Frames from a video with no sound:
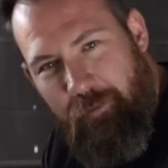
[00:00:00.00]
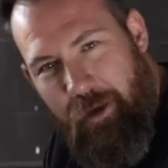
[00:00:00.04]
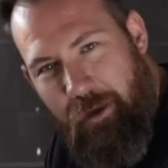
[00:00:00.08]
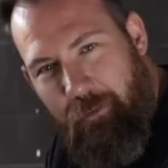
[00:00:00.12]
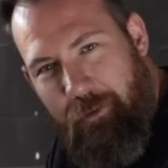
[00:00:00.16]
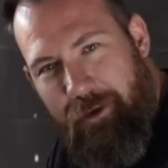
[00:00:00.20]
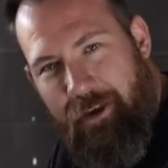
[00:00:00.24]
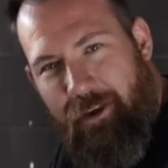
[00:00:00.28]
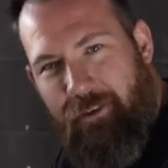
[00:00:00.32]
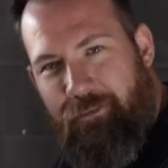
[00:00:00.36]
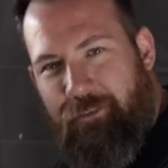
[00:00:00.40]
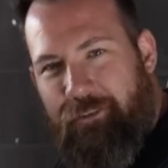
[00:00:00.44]

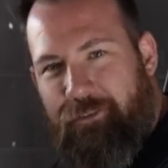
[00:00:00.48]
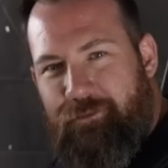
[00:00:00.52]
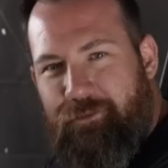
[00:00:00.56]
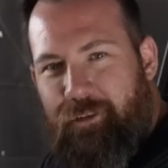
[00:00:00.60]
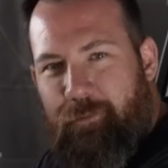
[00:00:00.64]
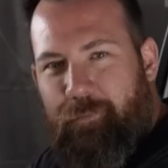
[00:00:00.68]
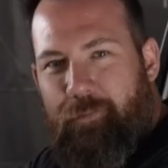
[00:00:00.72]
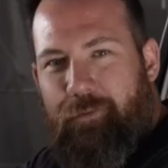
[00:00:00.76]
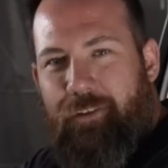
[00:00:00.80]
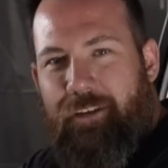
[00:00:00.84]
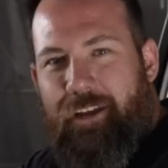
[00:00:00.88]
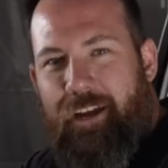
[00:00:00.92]
While we're on the
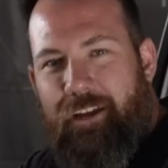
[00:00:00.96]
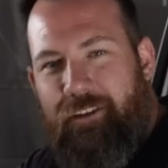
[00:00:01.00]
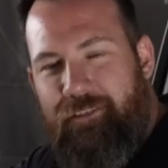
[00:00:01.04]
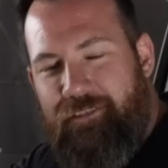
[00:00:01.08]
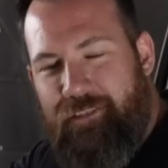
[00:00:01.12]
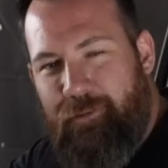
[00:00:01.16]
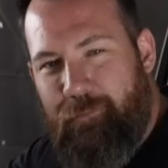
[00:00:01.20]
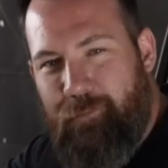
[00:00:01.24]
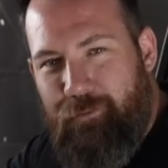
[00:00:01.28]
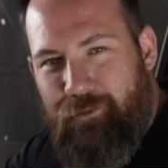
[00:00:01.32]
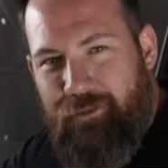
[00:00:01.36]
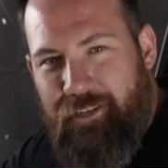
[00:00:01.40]

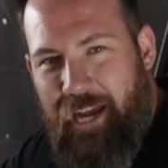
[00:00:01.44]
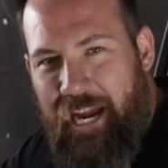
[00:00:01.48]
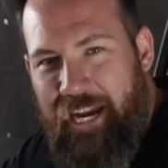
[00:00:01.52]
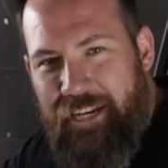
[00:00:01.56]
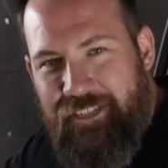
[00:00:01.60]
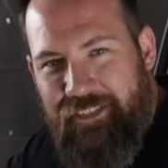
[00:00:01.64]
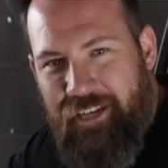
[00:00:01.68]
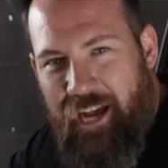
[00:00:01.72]
Triple J